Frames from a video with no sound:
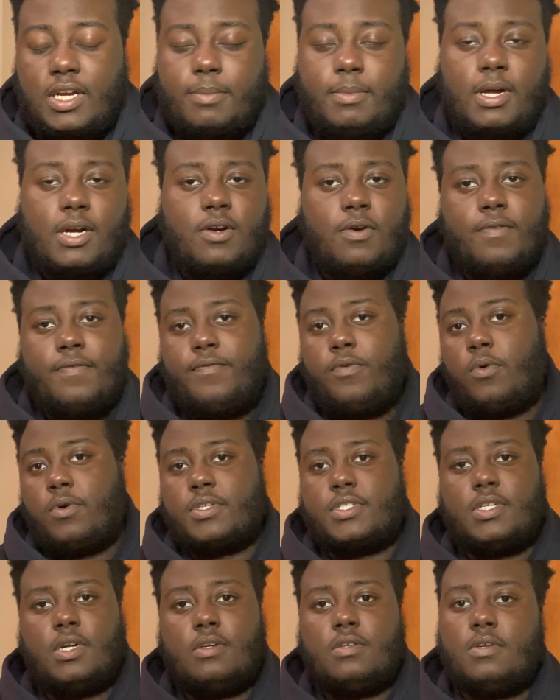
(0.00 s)
I'm not gonna
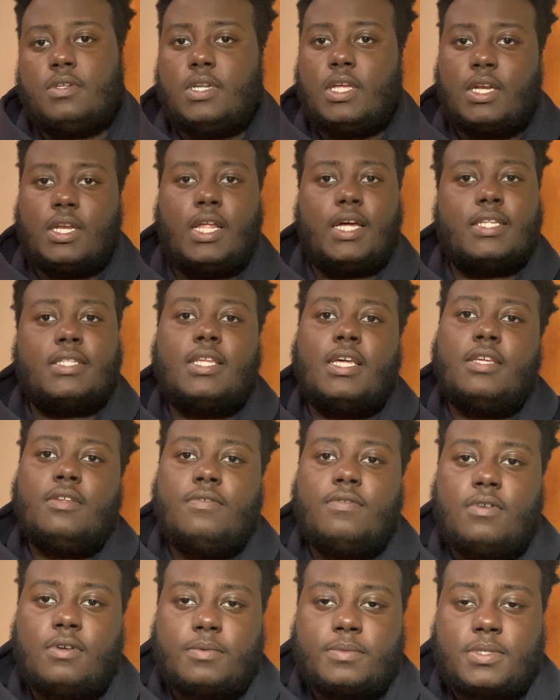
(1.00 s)
force it on you or nothing like that,
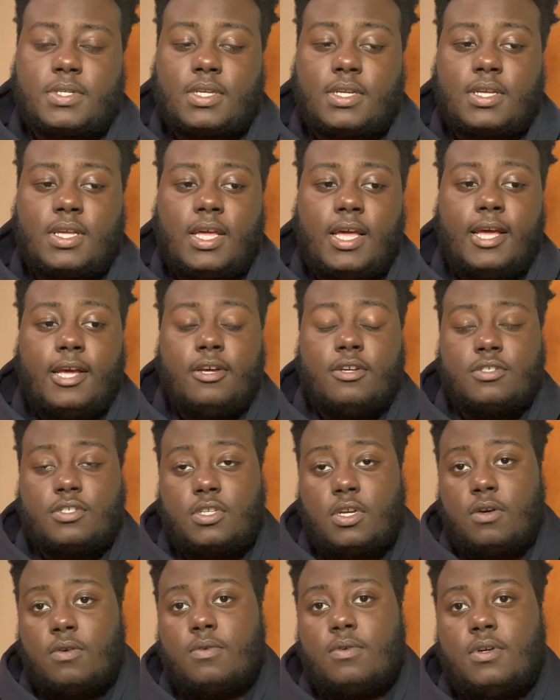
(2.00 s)
you know what I'm saying?
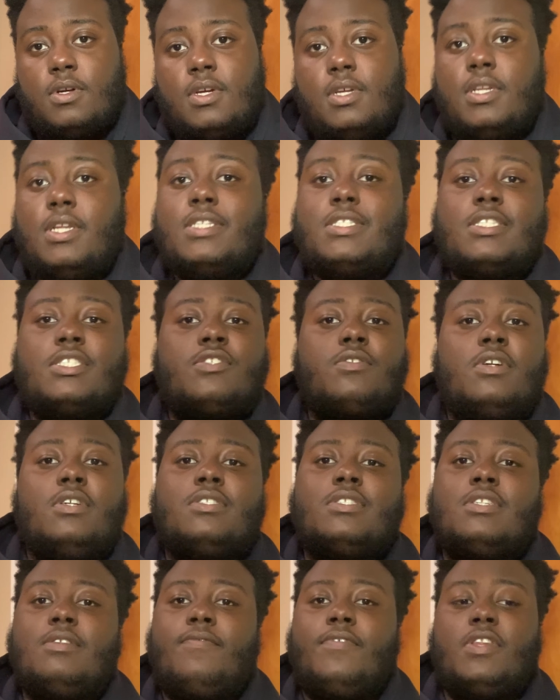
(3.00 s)
So, let's get straight
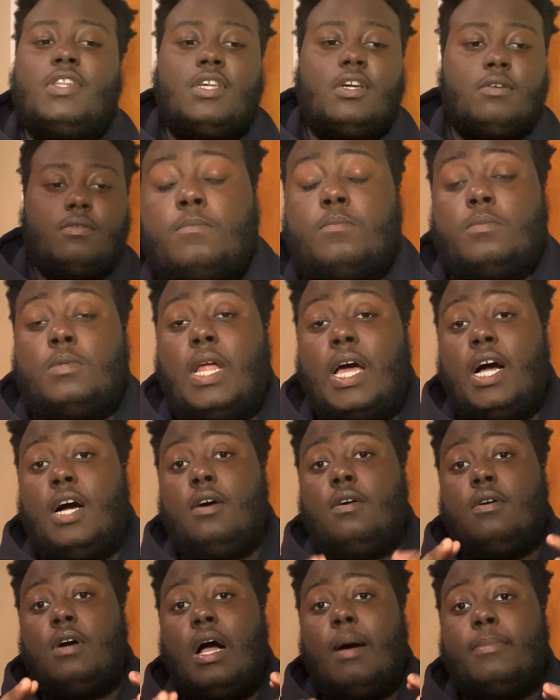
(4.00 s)
into the video.
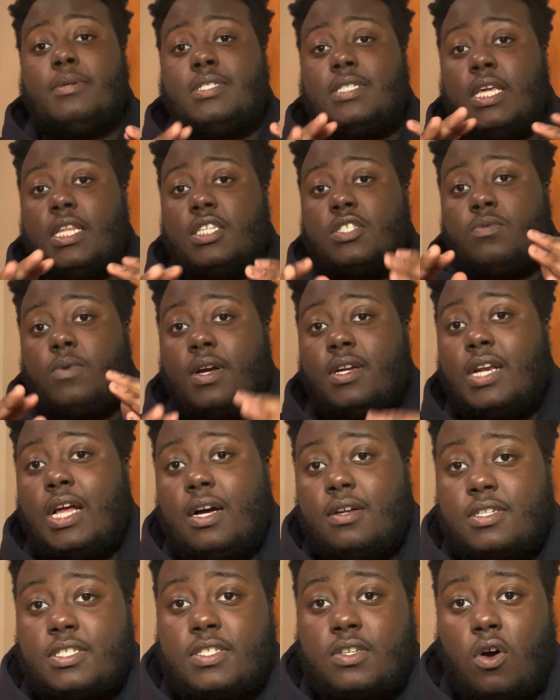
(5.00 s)
Now, I'm gonna say this right
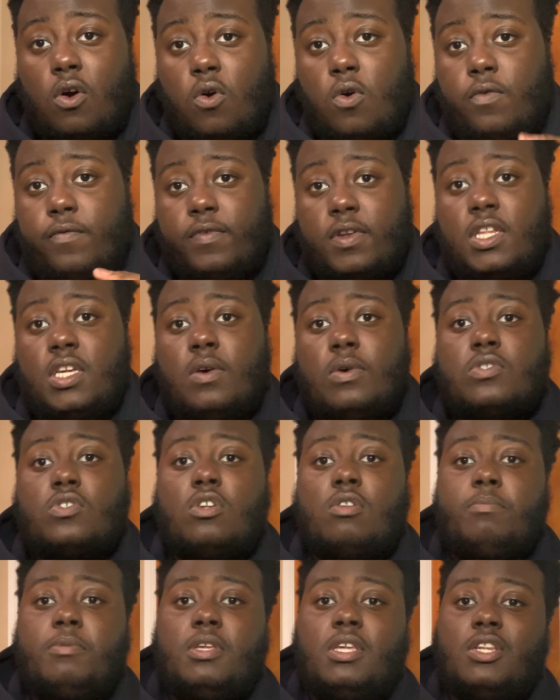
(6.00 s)
now, this whole video is
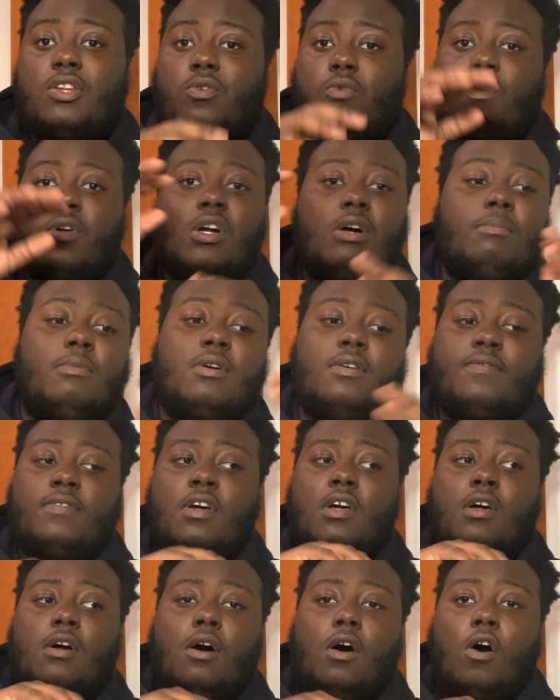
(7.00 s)
gonna be in the realm of
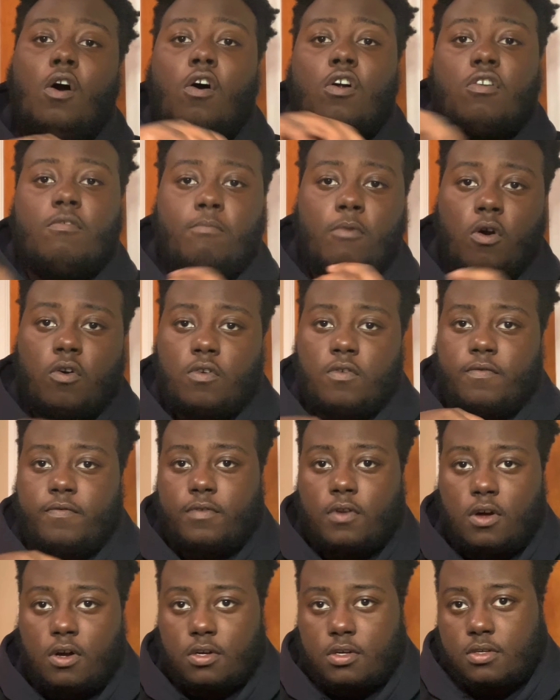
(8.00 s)
automotive
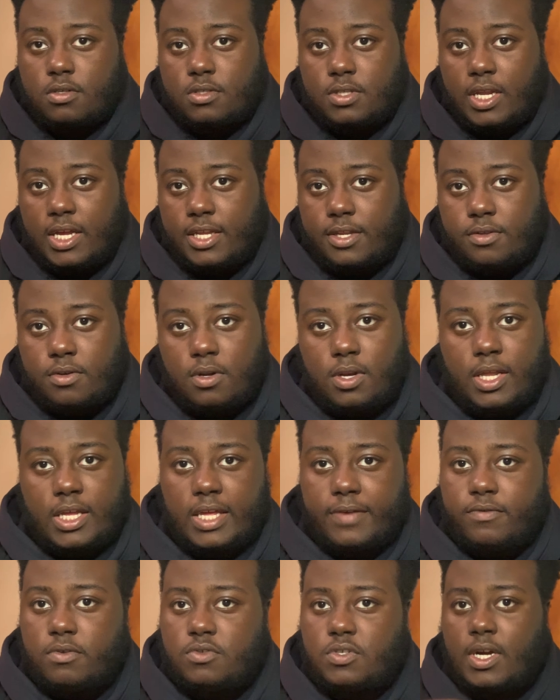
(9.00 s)
vloggers. Like, like
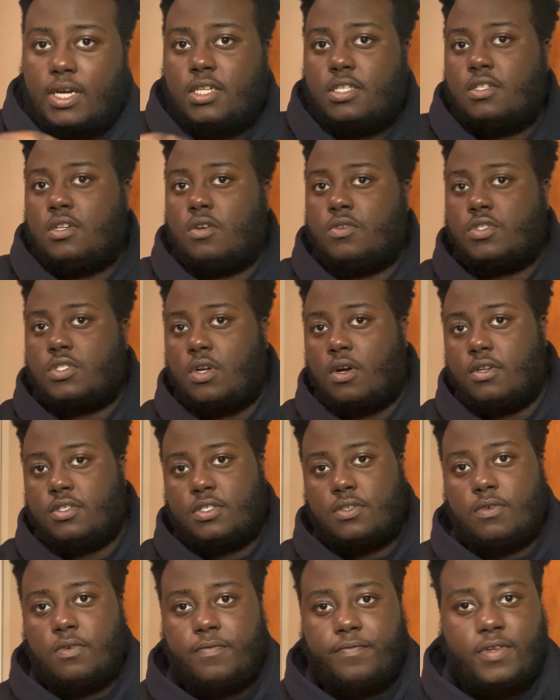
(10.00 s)
if you're trying to, start
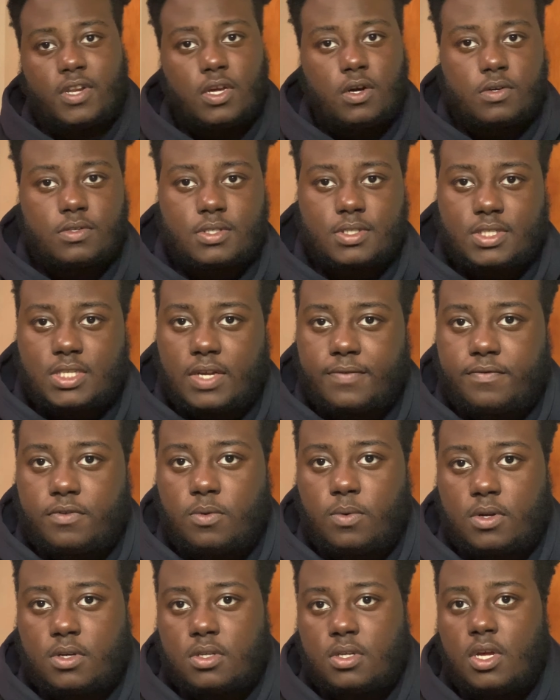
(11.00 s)
your videos and stuff, you
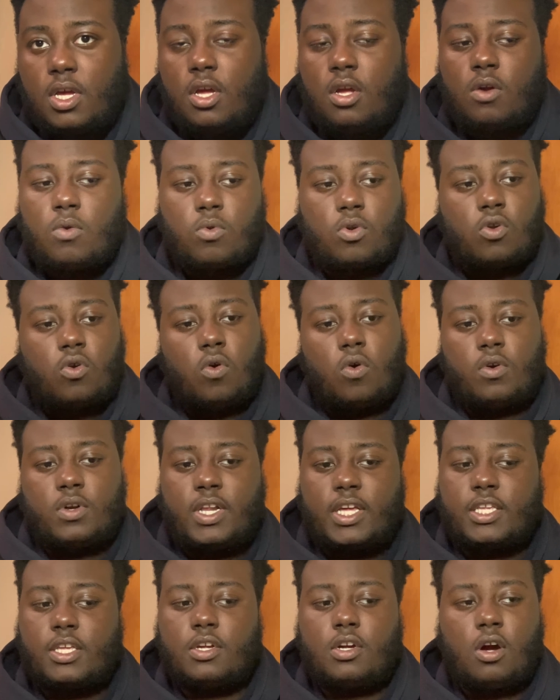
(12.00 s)
wanna record
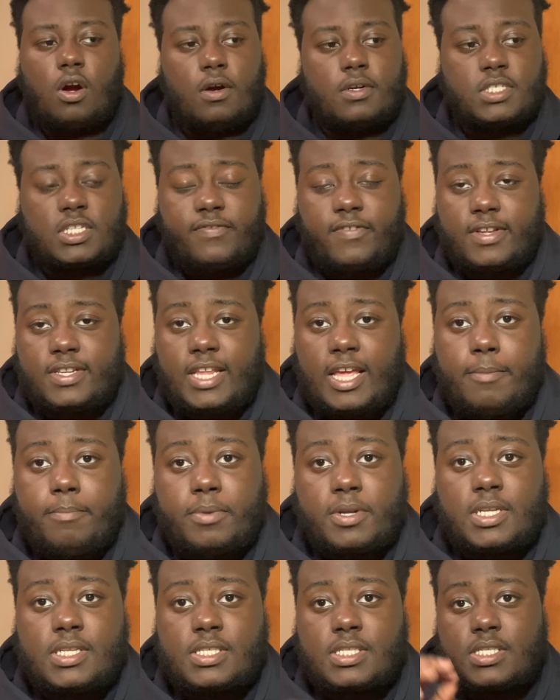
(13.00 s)
like your car and stuff like that,
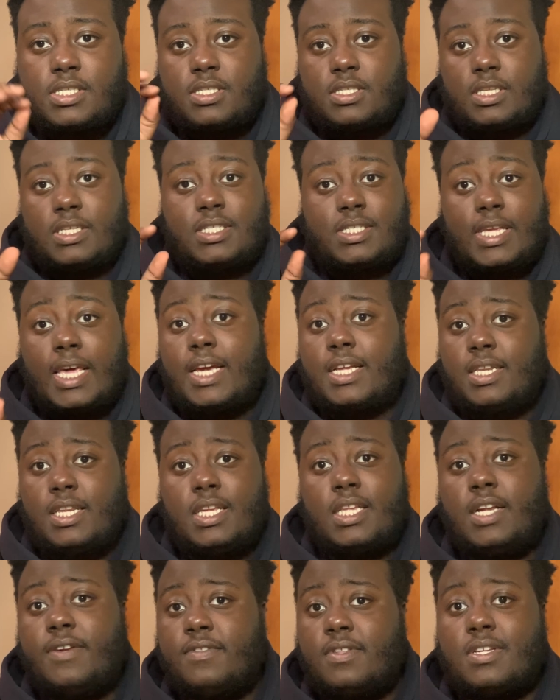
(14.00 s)
but this technique
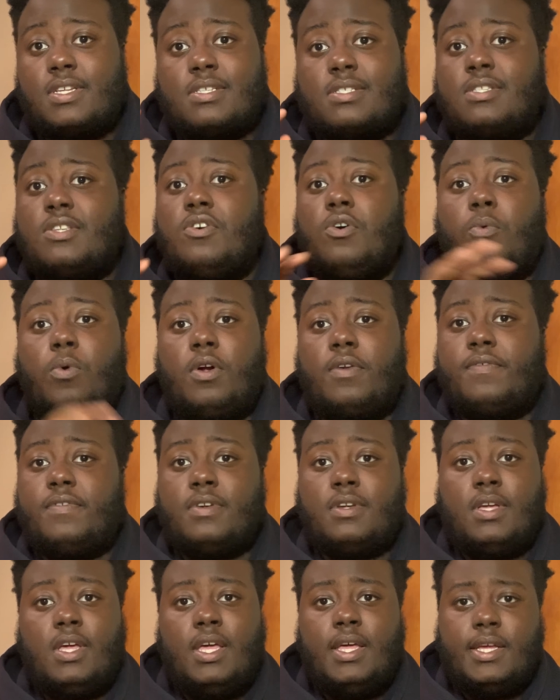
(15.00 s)
and everything can still work
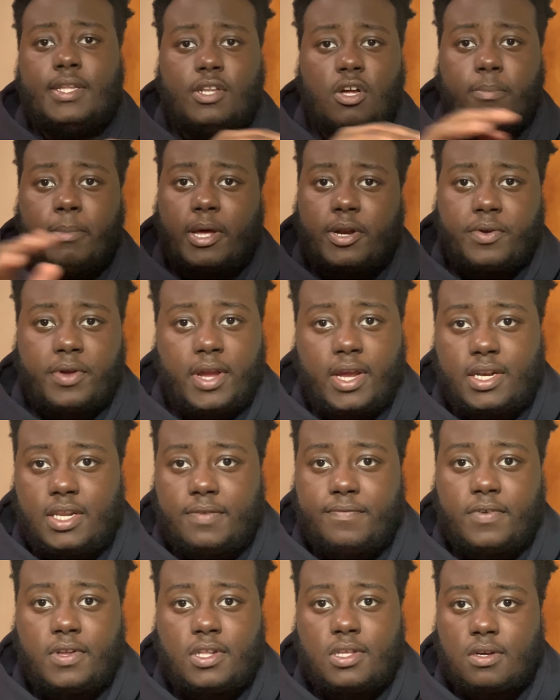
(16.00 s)
for, don't matter any
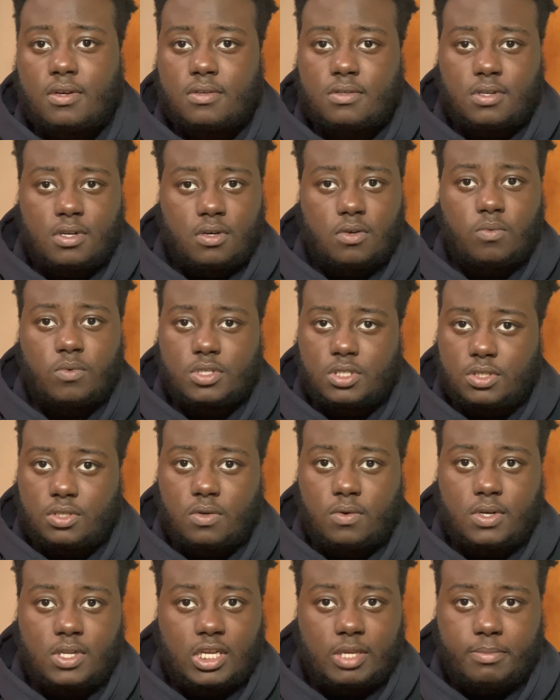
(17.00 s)
video, what you're
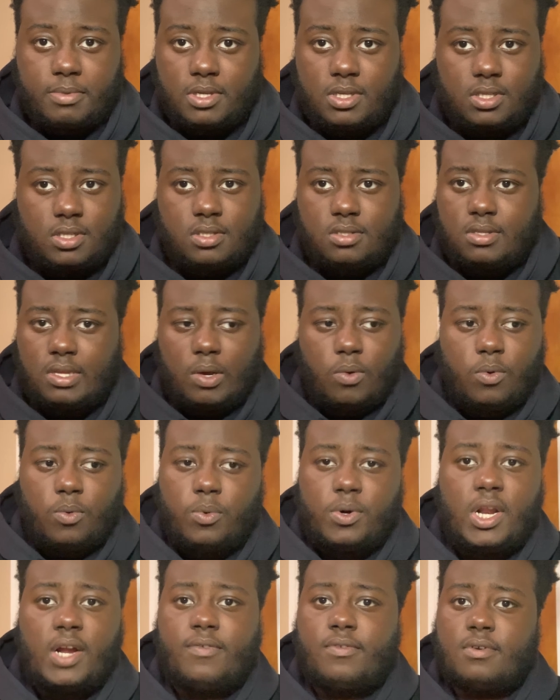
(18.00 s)
doing. It could be
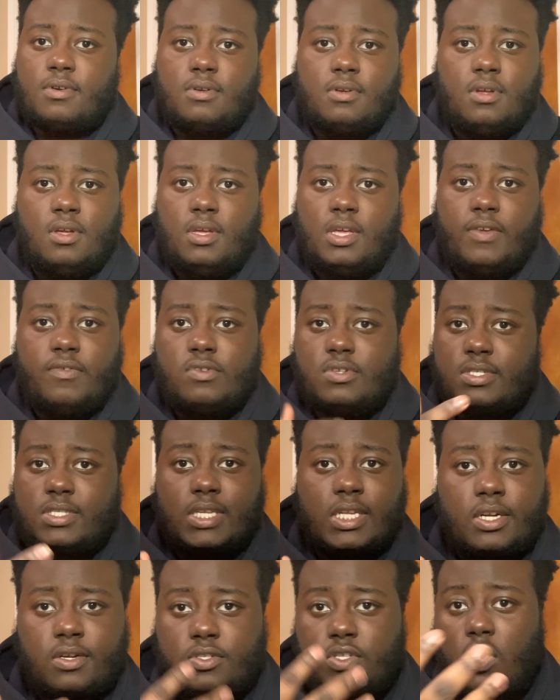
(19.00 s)
whatever, if you just
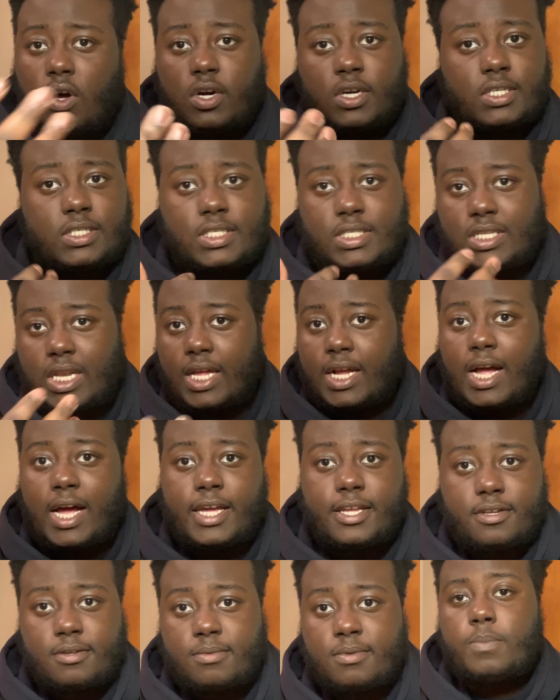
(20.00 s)
sit here talking just like I
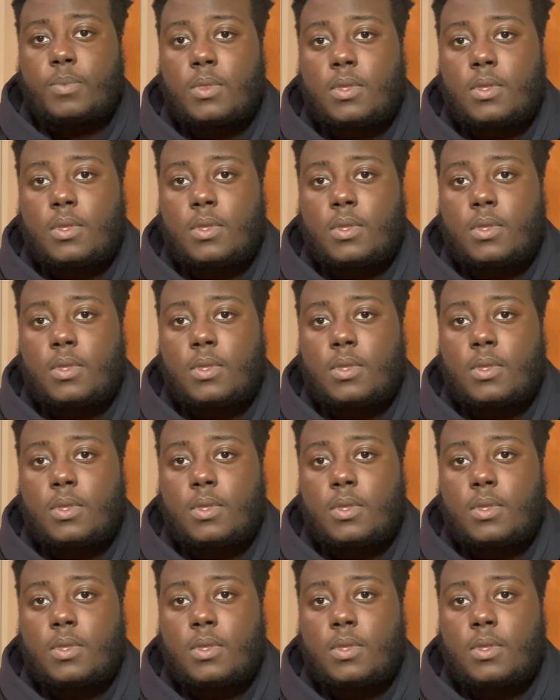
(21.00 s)
am.